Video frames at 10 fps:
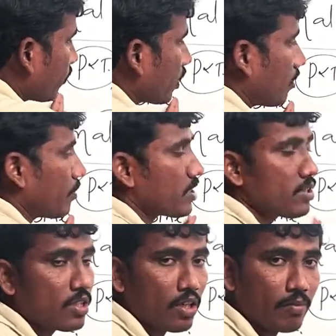of the
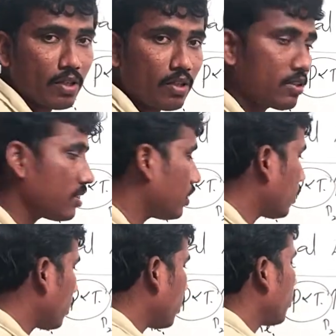combustion chamber,
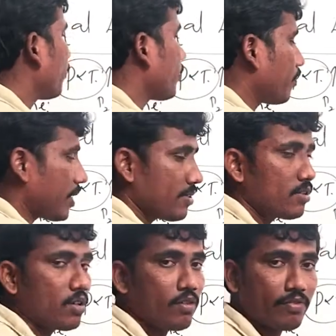the
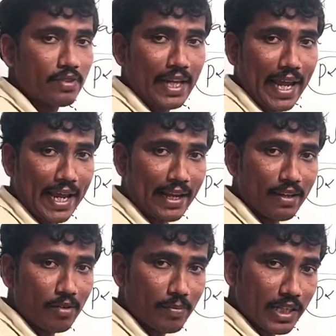pressure of
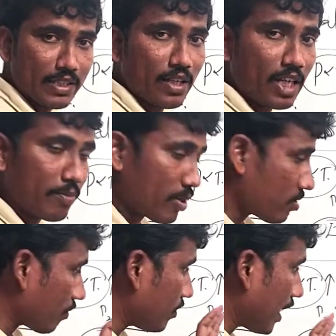air, pressure and
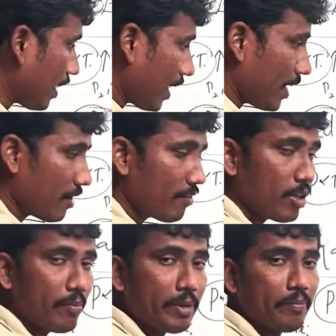temperature of that air
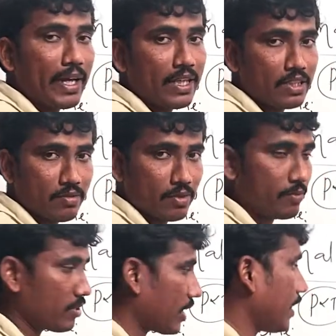will be
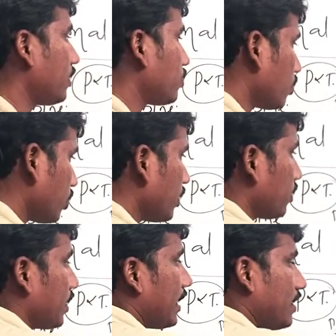maximum, right? So
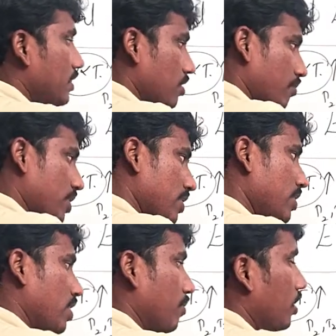here in this
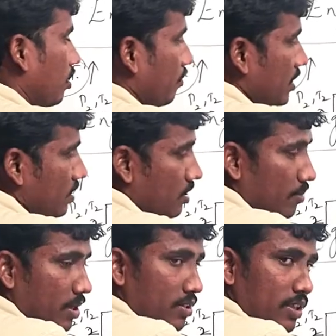combustion chamber, combustion
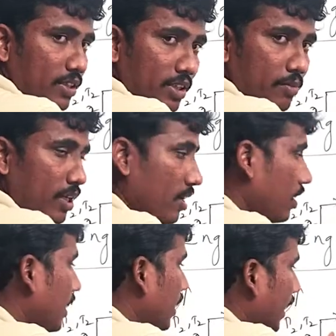chamber is nothing but,
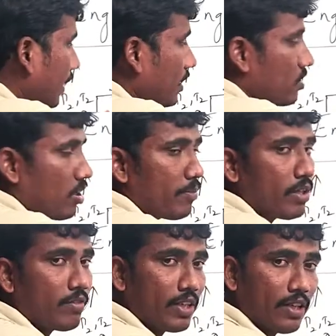in this
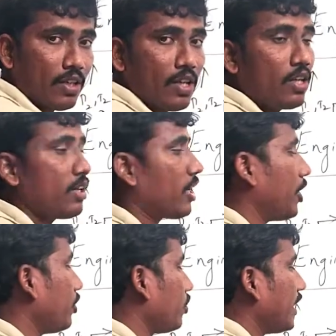chamber we will
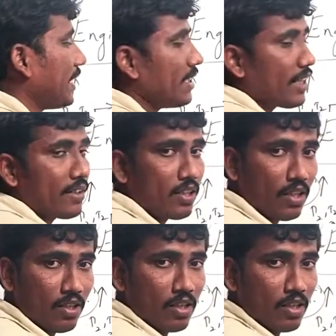try to ignite the